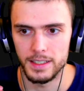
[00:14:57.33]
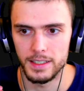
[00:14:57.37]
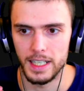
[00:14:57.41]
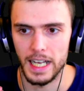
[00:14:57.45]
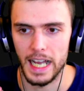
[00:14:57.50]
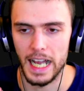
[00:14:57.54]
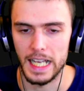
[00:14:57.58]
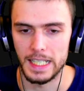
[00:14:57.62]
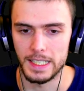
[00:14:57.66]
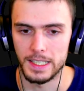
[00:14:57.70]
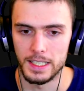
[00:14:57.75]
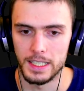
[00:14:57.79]

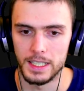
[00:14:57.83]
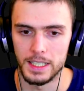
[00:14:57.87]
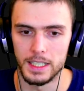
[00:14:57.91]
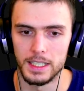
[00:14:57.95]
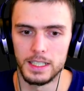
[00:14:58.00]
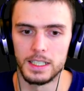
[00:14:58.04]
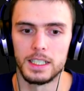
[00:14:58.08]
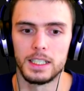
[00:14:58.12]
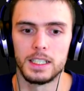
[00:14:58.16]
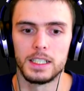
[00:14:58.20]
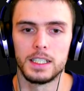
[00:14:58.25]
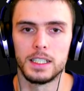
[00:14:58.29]
as
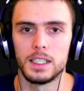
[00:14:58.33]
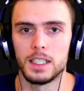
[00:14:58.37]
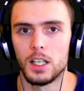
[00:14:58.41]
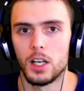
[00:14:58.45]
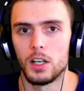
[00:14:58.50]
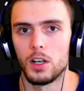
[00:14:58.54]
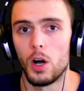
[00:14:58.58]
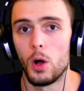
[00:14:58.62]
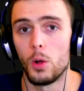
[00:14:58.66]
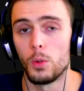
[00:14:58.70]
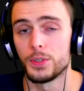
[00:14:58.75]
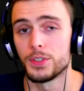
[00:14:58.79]
a
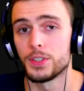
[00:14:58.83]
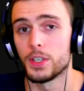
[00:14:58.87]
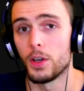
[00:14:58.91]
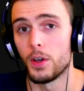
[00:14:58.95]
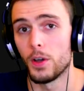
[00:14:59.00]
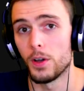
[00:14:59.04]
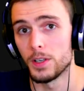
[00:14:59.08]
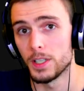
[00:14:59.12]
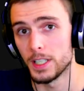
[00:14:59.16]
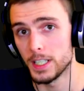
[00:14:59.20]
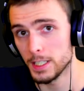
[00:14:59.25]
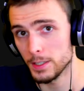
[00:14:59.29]

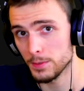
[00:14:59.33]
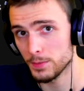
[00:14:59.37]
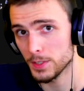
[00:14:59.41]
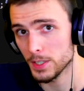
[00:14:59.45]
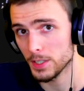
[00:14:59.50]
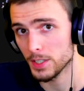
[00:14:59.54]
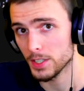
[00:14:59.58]
alternative to the